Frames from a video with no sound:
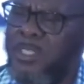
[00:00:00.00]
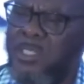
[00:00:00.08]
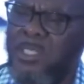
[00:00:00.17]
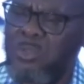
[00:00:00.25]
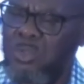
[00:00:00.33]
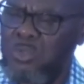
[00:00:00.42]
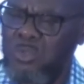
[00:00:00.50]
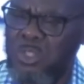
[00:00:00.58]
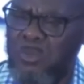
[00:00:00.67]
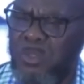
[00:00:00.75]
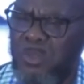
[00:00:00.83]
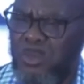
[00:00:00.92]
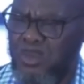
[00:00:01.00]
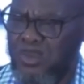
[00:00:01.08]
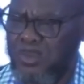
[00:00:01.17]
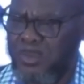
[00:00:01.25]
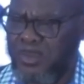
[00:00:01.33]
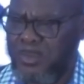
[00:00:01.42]
introduced me to.
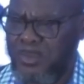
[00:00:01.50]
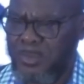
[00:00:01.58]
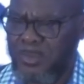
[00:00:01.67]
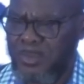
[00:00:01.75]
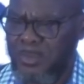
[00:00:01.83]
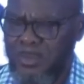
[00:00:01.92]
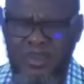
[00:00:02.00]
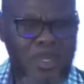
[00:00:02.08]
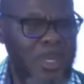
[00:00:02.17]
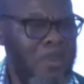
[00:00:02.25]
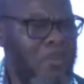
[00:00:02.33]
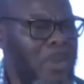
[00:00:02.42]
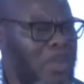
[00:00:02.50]
Many